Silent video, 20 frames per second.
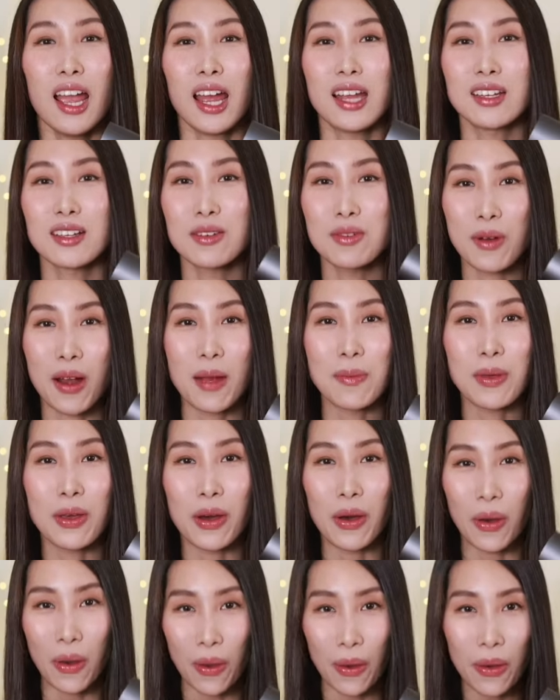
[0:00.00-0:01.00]
And grab
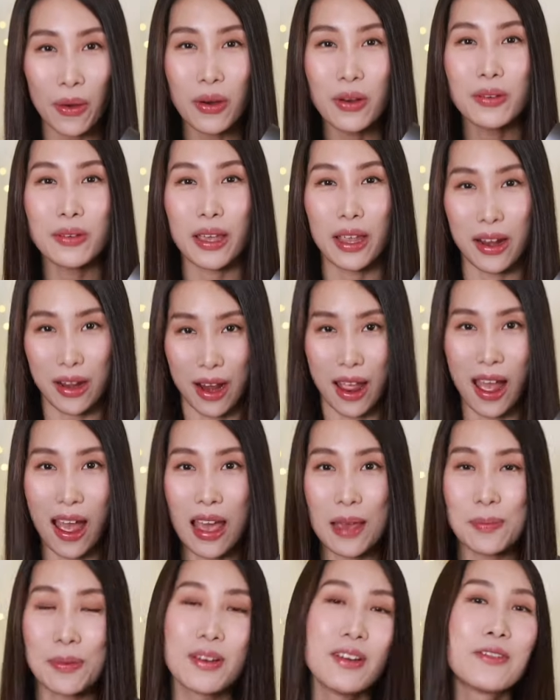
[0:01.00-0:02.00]
your own air
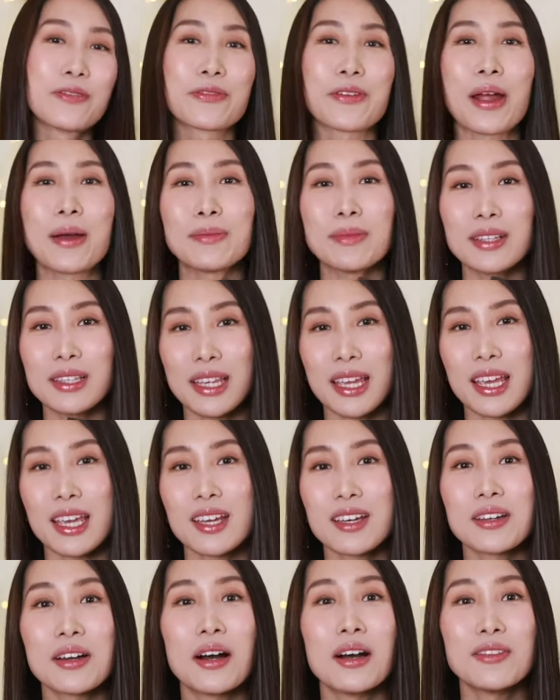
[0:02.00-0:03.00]
hype from the
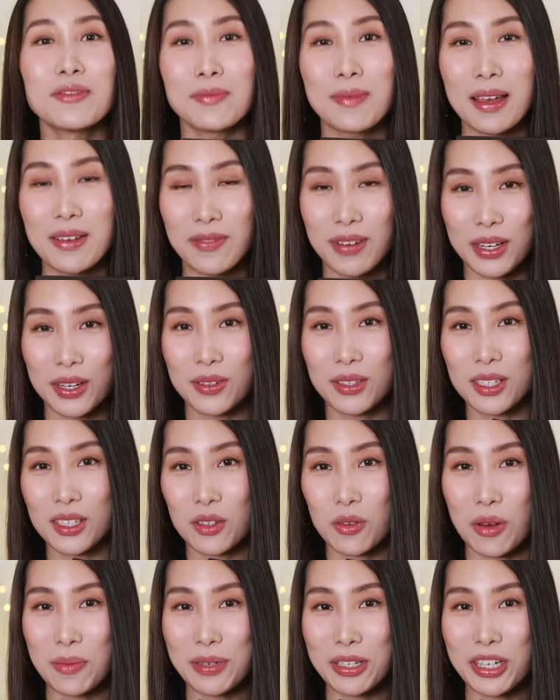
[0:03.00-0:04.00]
link of my video
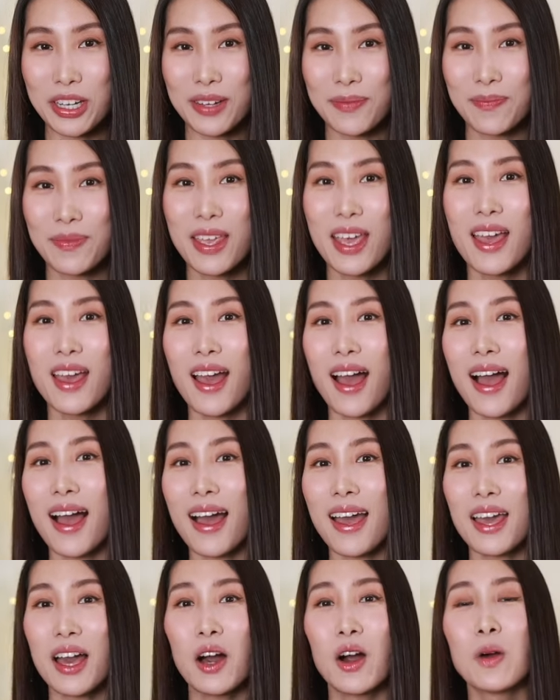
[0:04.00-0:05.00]
description.
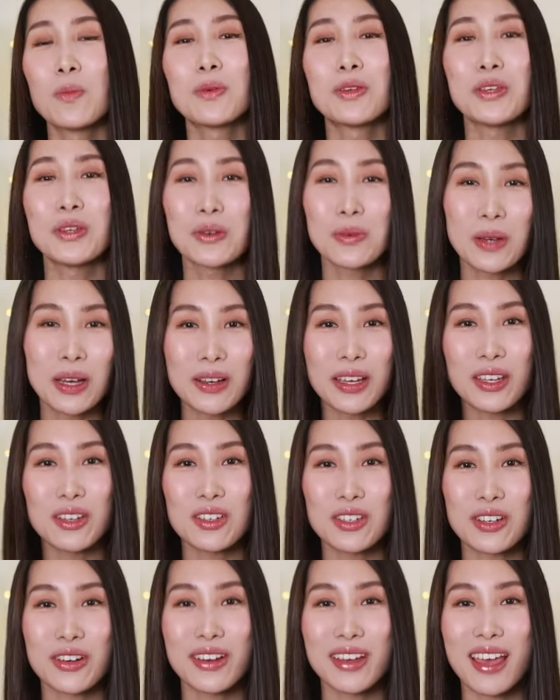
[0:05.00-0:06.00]
I hope you will
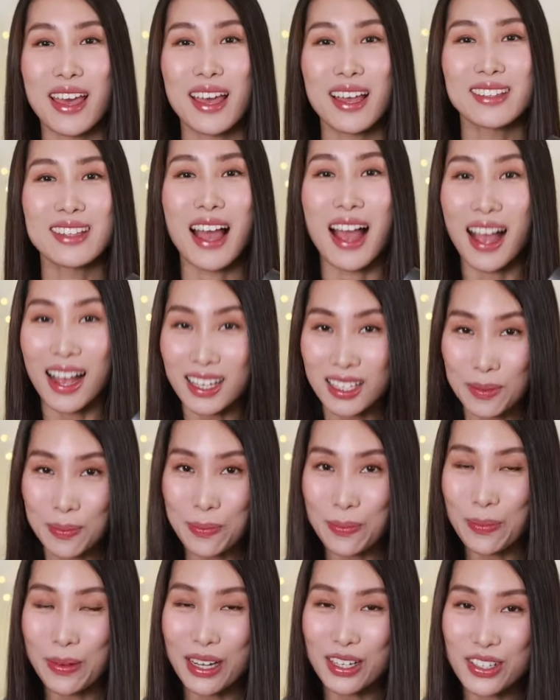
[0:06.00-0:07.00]
enjoy it as
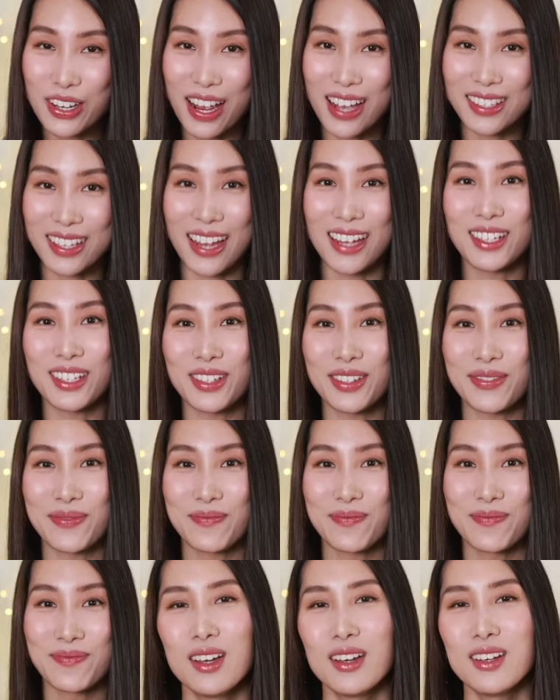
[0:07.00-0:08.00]
much as I do.
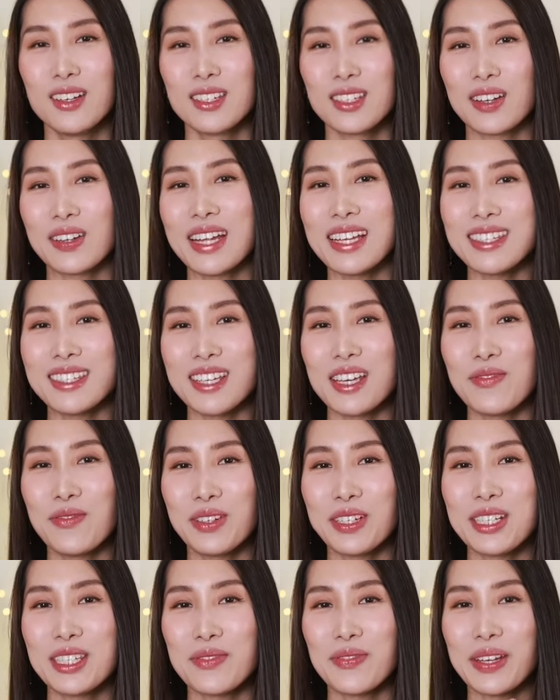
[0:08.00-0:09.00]
So that's it
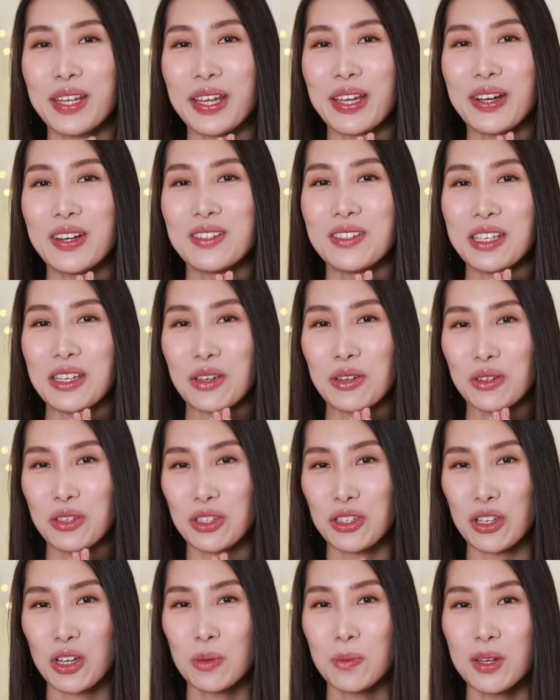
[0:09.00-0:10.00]
for this video. Thank you
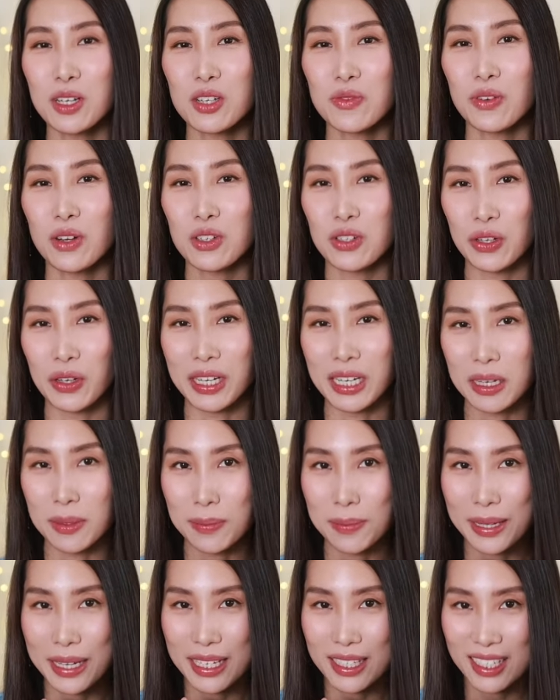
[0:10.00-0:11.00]
so much for
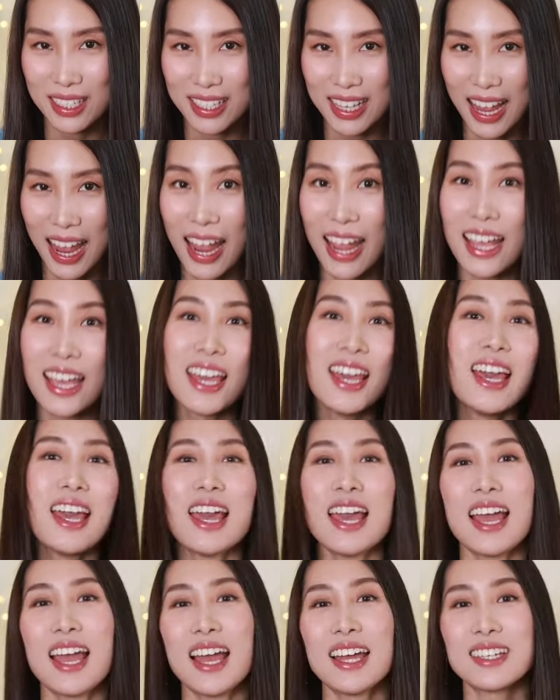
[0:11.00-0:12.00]
joining me today.
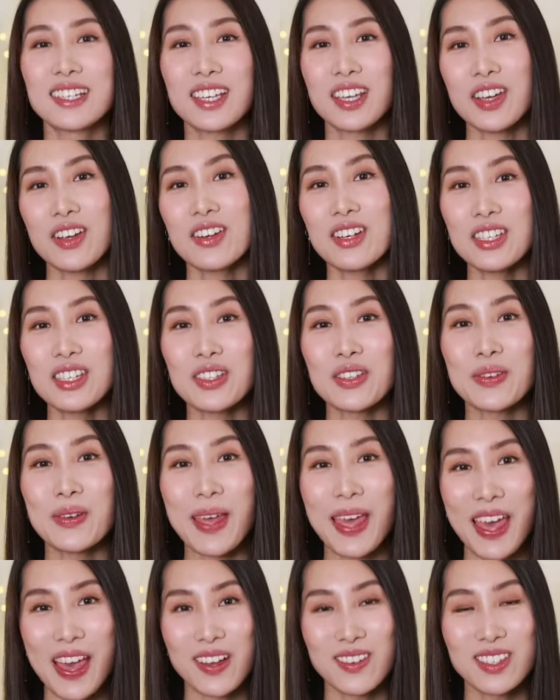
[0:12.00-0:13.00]
And here's to
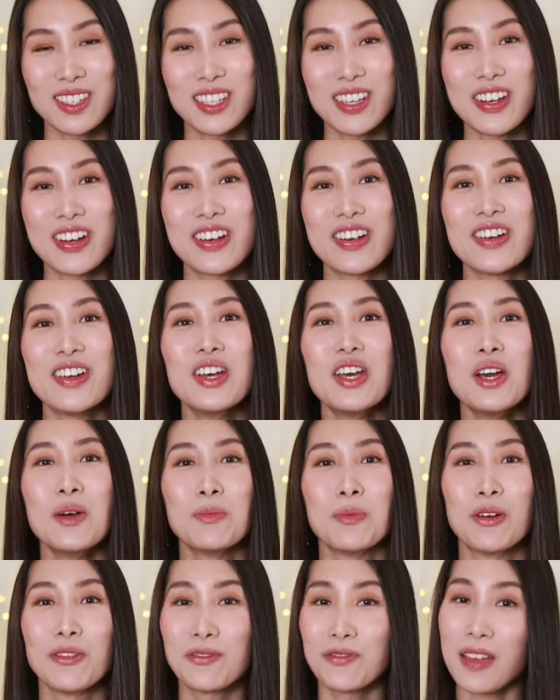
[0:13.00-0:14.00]
healthier,
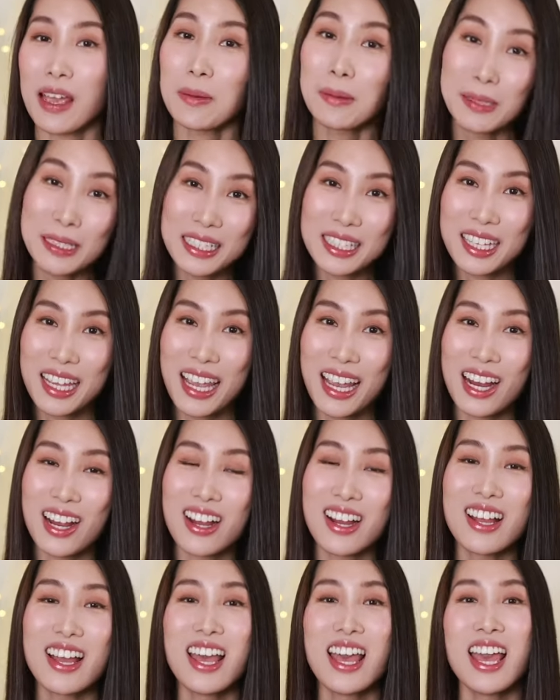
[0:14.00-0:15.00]
more fabulous
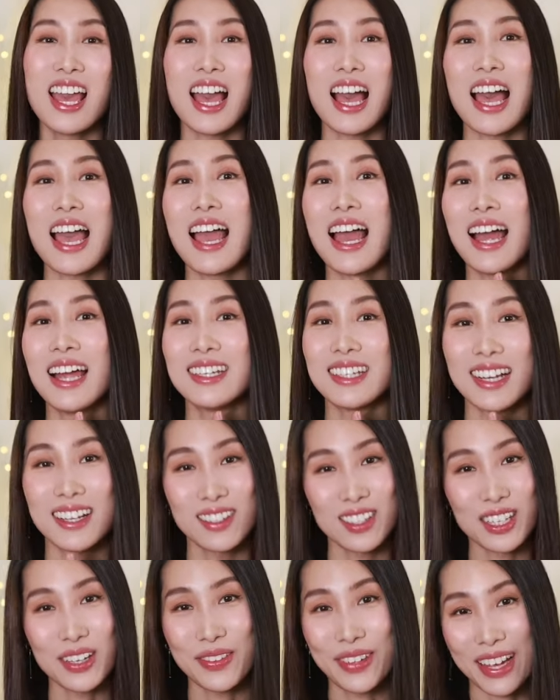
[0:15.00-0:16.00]
hair. And
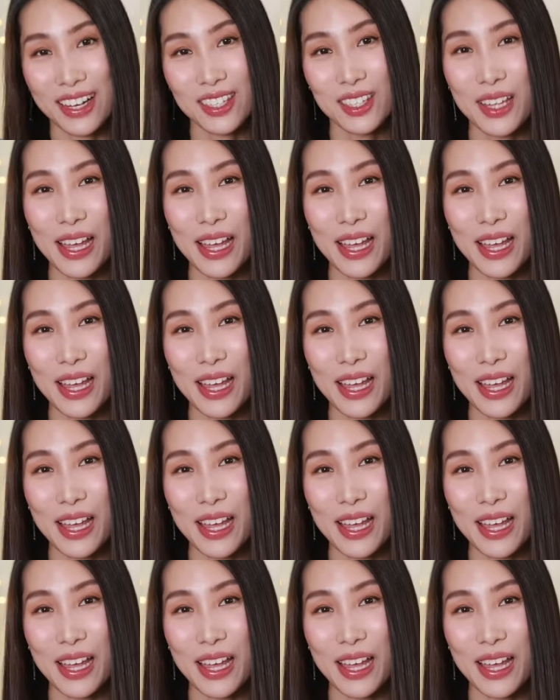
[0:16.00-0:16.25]
until next